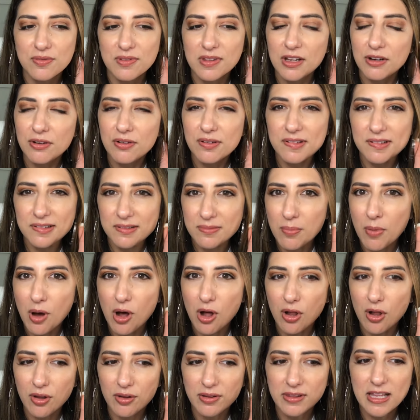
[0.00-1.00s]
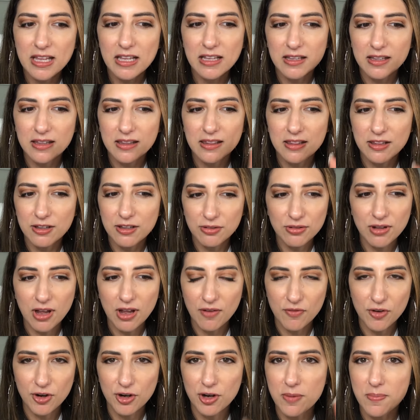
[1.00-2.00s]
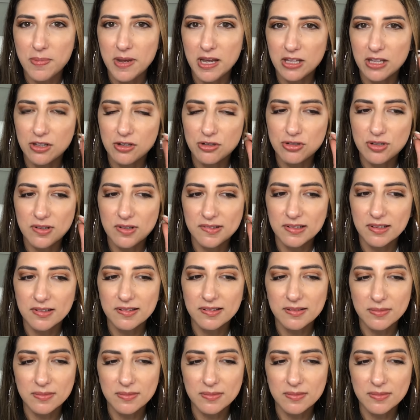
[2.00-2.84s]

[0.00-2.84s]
they're small, they're not very big. They're just a